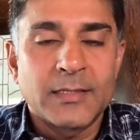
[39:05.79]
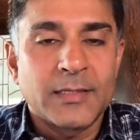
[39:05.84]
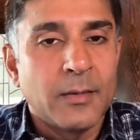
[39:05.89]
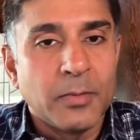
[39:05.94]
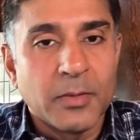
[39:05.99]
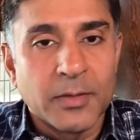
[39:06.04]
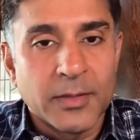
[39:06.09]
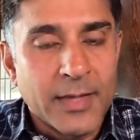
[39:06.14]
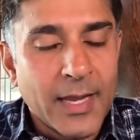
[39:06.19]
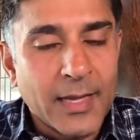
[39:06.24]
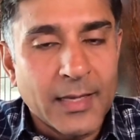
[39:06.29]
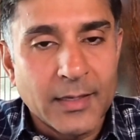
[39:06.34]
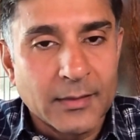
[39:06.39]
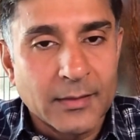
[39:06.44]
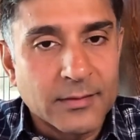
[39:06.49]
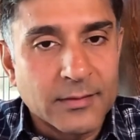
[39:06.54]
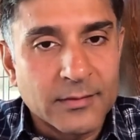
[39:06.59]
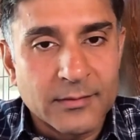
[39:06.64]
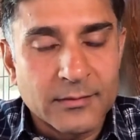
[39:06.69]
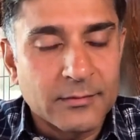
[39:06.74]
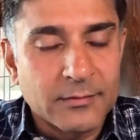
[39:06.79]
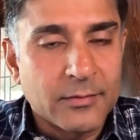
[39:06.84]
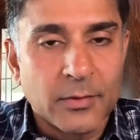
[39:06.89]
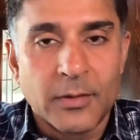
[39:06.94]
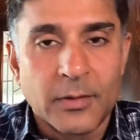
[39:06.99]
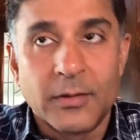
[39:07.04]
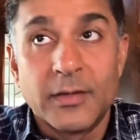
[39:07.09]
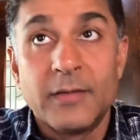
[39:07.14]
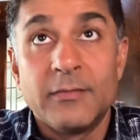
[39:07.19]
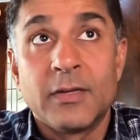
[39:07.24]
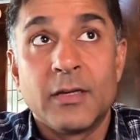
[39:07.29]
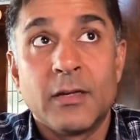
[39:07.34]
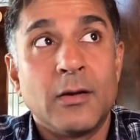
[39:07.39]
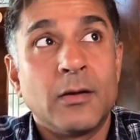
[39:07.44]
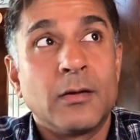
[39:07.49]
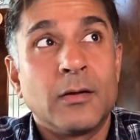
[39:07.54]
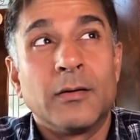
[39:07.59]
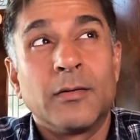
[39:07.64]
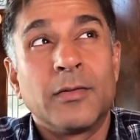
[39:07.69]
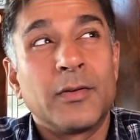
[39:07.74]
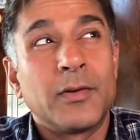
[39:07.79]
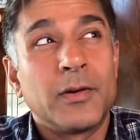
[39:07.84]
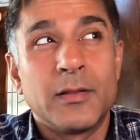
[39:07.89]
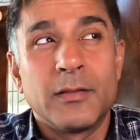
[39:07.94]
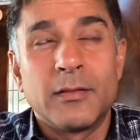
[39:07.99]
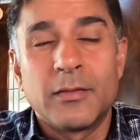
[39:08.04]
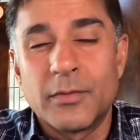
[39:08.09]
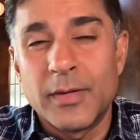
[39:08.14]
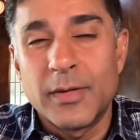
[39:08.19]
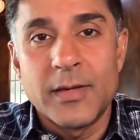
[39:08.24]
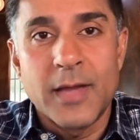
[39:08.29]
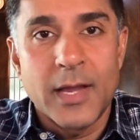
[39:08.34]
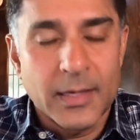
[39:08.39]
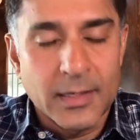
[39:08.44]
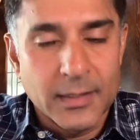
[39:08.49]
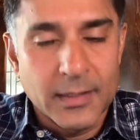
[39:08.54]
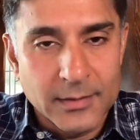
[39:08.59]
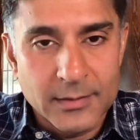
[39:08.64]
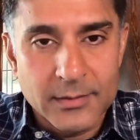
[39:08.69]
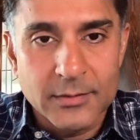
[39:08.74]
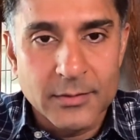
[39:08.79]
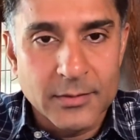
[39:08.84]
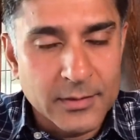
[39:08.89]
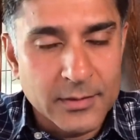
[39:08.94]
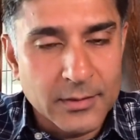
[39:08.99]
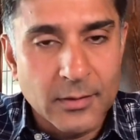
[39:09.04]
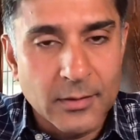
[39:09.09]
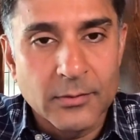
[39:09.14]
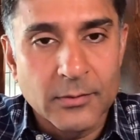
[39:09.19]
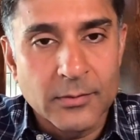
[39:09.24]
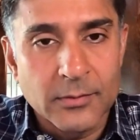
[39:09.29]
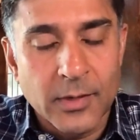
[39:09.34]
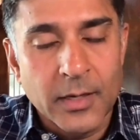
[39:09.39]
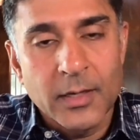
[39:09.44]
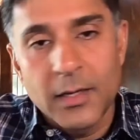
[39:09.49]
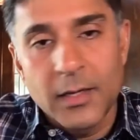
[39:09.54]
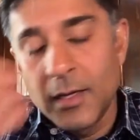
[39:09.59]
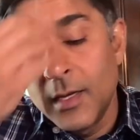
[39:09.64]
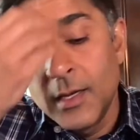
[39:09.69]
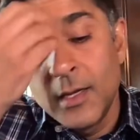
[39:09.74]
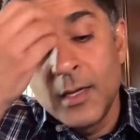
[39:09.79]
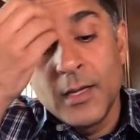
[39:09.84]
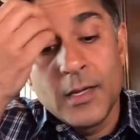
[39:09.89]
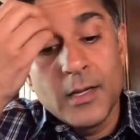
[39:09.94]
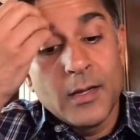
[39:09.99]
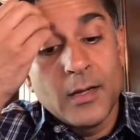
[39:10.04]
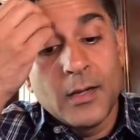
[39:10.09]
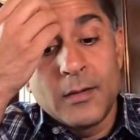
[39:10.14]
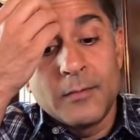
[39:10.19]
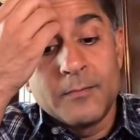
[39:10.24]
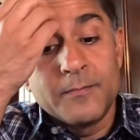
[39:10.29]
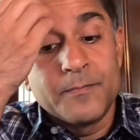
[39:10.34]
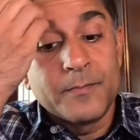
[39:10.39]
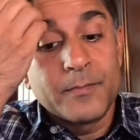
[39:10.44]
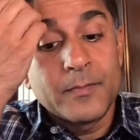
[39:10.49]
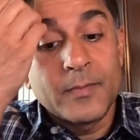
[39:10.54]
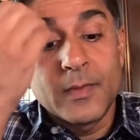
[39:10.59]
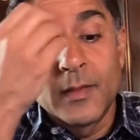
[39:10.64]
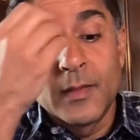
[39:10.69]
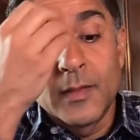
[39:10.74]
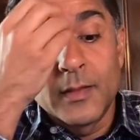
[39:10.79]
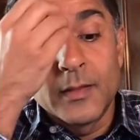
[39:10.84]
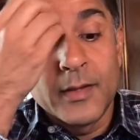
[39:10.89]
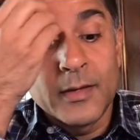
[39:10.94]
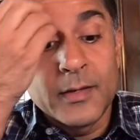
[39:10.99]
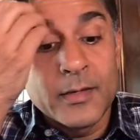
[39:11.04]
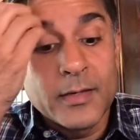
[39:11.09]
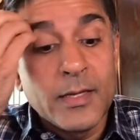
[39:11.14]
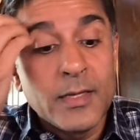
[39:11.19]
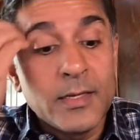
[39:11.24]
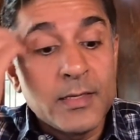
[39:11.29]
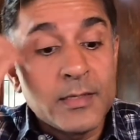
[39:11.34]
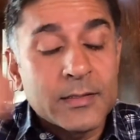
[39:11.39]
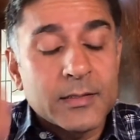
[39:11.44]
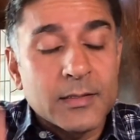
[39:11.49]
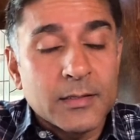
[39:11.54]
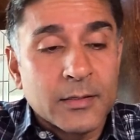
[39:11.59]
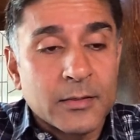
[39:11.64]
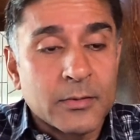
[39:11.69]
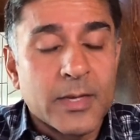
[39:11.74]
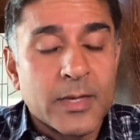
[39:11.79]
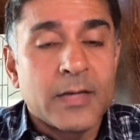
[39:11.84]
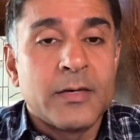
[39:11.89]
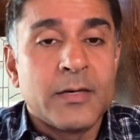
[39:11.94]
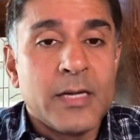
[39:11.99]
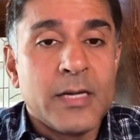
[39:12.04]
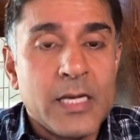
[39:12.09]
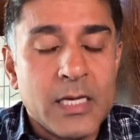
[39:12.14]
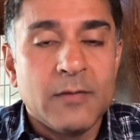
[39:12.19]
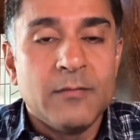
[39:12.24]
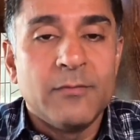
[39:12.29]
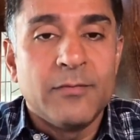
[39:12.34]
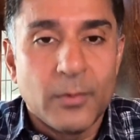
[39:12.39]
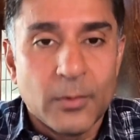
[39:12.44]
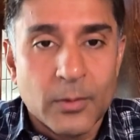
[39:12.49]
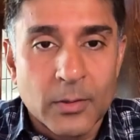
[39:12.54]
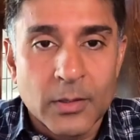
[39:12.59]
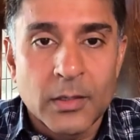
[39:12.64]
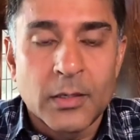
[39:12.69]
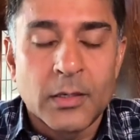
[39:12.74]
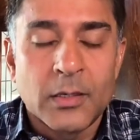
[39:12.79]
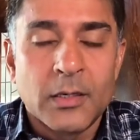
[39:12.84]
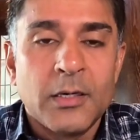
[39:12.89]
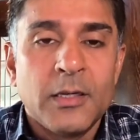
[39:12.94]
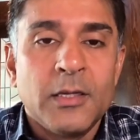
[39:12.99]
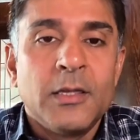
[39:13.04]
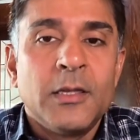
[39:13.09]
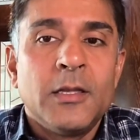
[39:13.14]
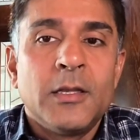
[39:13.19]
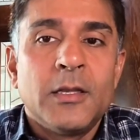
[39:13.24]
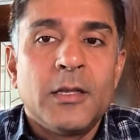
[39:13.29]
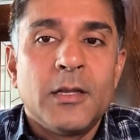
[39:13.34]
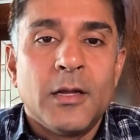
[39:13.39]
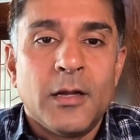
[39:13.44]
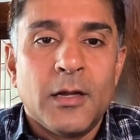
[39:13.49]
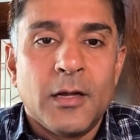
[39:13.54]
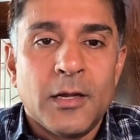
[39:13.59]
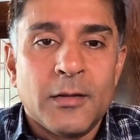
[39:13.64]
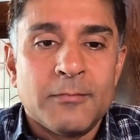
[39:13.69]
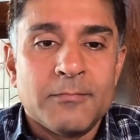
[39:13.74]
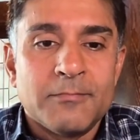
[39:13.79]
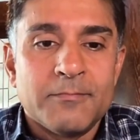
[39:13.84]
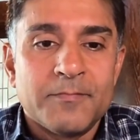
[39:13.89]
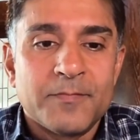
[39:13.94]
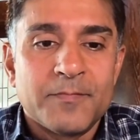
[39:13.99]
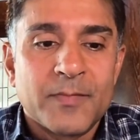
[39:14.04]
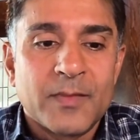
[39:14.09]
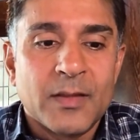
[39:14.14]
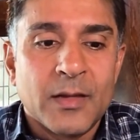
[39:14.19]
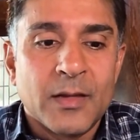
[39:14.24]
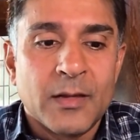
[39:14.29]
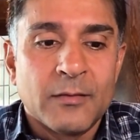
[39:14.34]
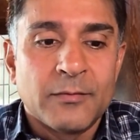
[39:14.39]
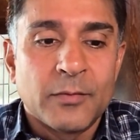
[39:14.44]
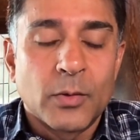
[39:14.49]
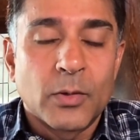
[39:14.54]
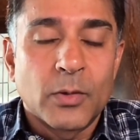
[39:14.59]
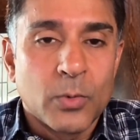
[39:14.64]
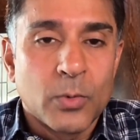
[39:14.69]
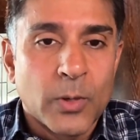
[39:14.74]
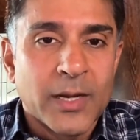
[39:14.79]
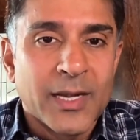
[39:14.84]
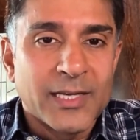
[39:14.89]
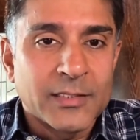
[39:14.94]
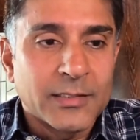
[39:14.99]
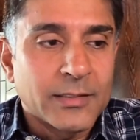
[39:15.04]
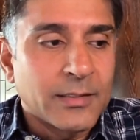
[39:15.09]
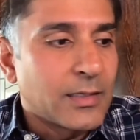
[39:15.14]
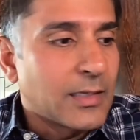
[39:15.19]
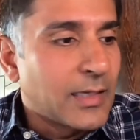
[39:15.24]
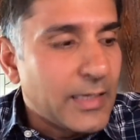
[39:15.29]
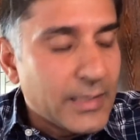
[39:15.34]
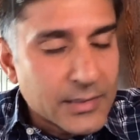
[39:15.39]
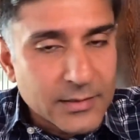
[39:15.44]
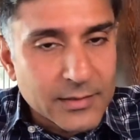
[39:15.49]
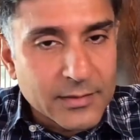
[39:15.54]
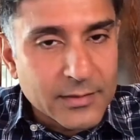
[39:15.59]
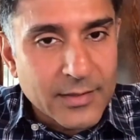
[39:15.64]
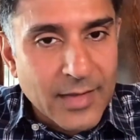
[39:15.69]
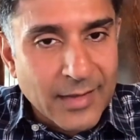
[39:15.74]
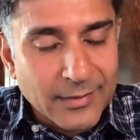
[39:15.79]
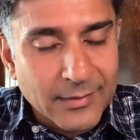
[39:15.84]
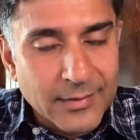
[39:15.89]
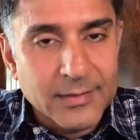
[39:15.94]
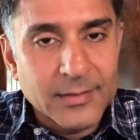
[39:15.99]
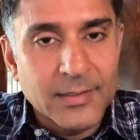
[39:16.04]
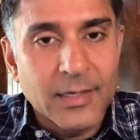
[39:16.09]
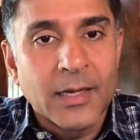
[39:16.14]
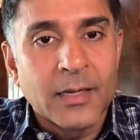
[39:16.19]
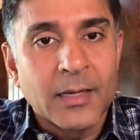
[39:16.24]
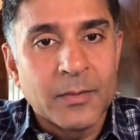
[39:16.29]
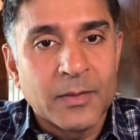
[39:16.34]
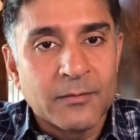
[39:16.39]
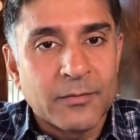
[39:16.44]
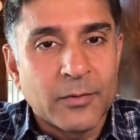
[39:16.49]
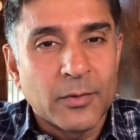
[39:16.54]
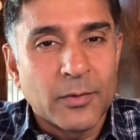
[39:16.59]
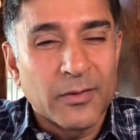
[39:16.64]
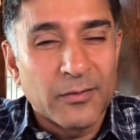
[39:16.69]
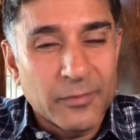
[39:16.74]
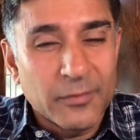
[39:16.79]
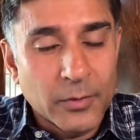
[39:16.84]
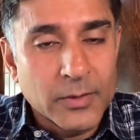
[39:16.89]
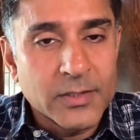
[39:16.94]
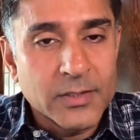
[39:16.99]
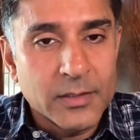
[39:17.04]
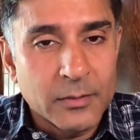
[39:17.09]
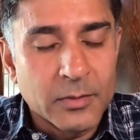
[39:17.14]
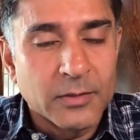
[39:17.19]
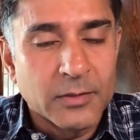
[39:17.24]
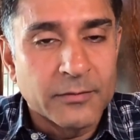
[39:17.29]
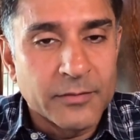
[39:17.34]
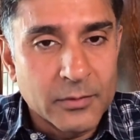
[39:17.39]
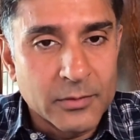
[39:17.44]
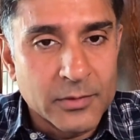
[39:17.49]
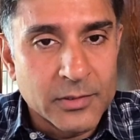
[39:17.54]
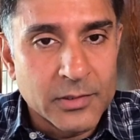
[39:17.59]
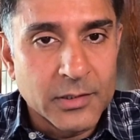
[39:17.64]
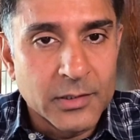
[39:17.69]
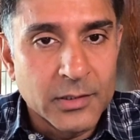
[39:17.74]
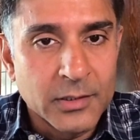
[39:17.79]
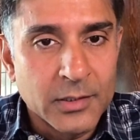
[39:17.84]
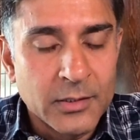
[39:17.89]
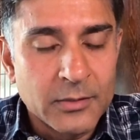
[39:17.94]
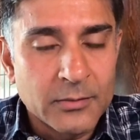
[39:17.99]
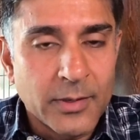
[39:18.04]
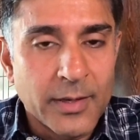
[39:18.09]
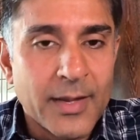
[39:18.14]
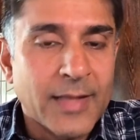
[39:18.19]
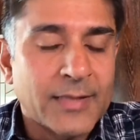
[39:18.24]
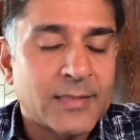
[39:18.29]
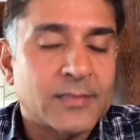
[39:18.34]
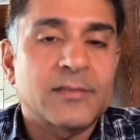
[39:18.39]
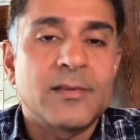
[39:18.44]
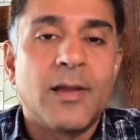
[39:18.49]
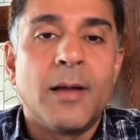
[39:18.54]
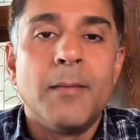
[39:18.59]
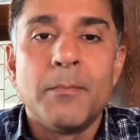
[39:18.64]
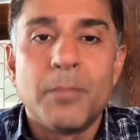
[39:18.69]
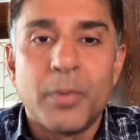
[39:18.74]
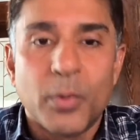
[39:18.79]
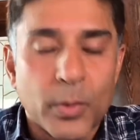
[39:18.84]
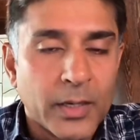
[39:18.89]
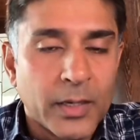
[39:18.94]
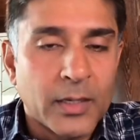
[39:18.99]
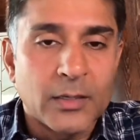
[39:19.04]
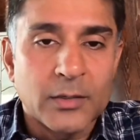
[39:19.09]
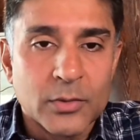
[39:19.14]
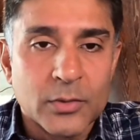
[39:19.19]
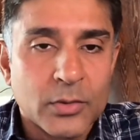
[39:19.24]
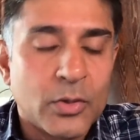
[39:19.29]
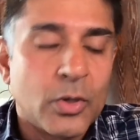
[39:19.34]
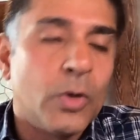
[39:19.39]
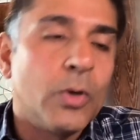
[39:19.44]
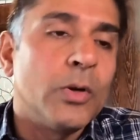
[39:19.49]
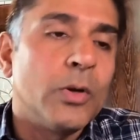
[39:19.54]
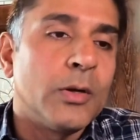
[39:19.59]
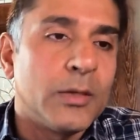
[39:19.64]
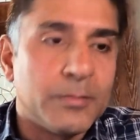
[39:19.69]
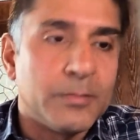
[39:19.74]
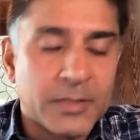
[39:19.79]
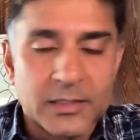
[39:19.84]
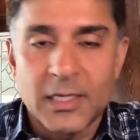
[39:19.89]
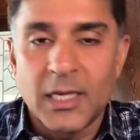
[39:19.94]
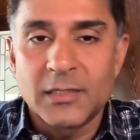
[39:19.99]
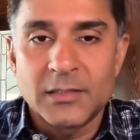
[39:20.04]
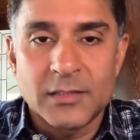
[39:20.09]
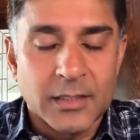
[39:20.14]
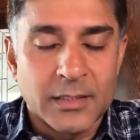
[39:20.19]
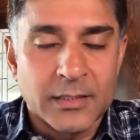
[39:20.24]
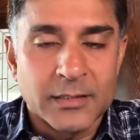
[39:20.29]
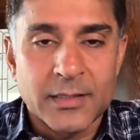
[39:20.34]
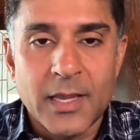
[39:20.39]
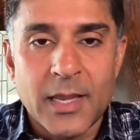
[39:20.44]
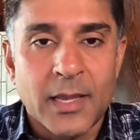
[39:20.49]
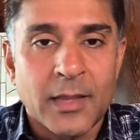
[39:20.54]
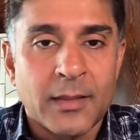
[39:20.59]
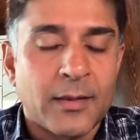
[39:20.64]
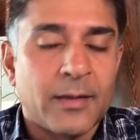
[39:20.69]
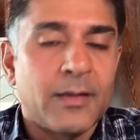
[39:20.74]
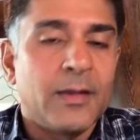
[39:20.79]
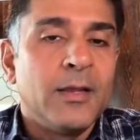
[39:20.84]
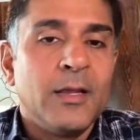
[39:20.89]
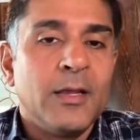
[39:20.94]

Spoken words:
couple of decades, or even longer, 3 decades or so, right? There is a greater need for coordination, at least at this time and for the foreseeable future, right? At some point, you could potentially say that,